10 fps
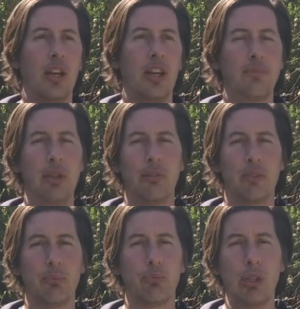It's been of
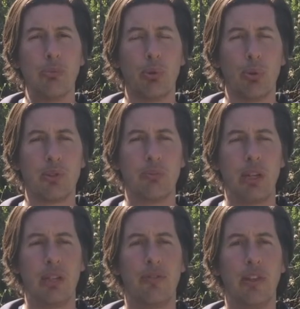a really important
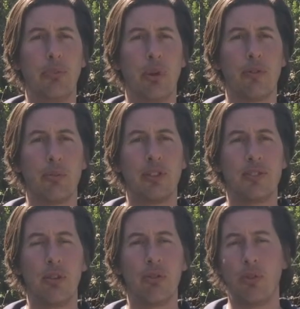benefit both for
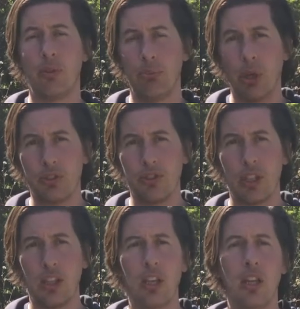myself
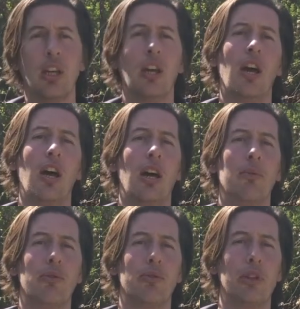personally,
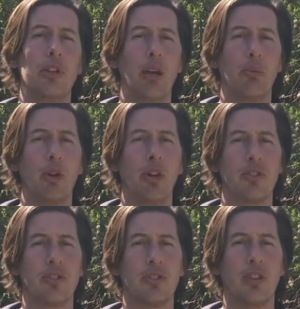through the
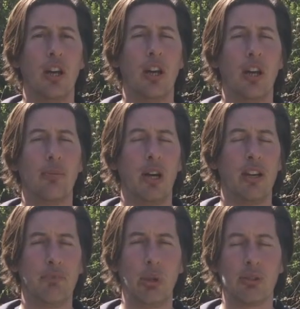networks
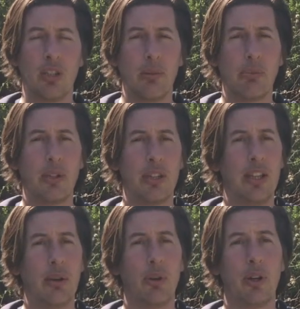I've built up, the
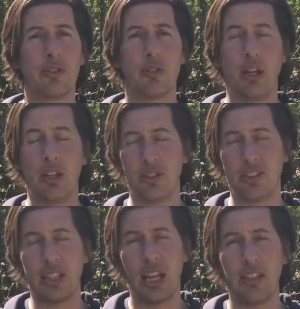networks and
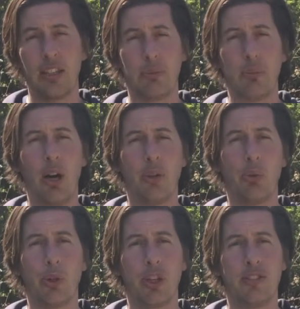understanding of the partner
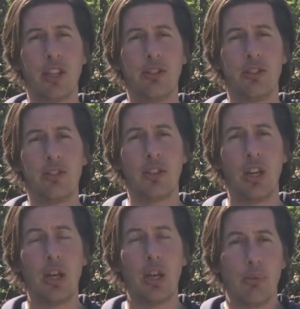organisations,
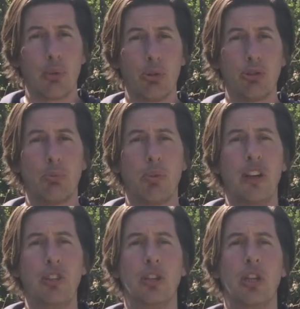but also
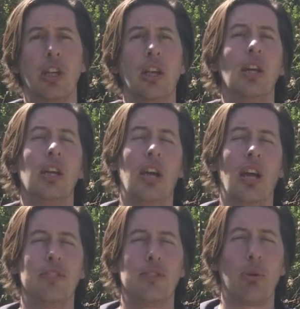professionally,
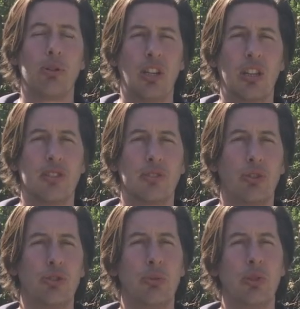as the project has
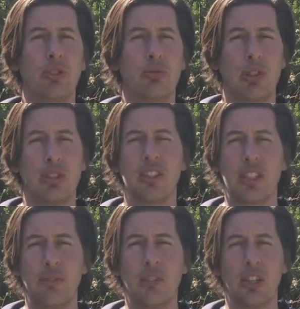contributed really
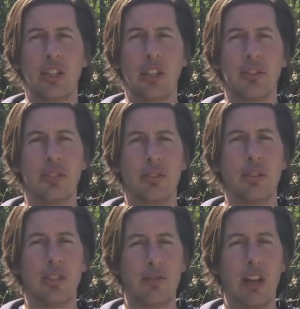significantly to
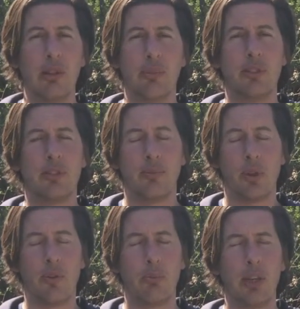the development
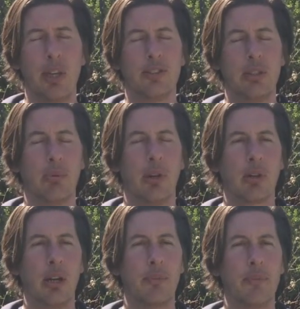of the BSc
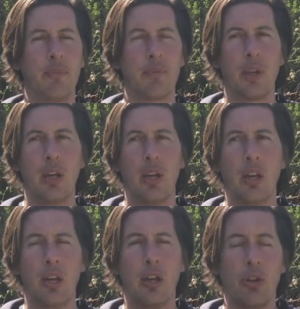programme.
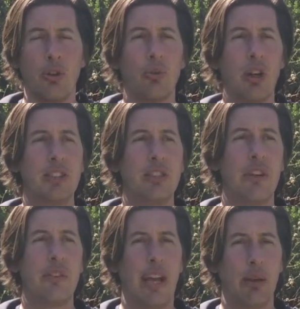Right at the
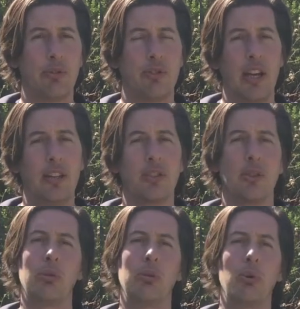very outset,
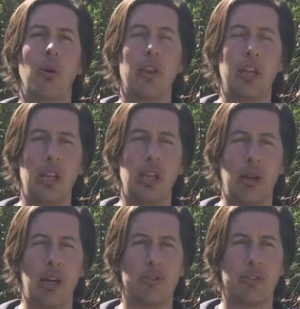when we were thinking
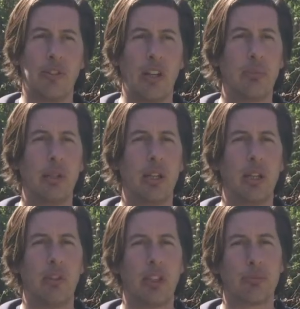about developing the
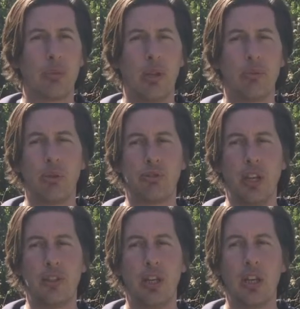Lovelinks Plant
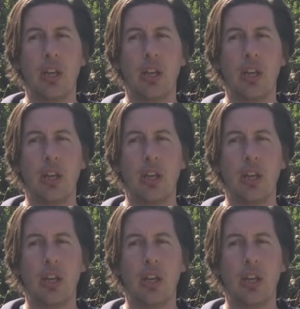Project,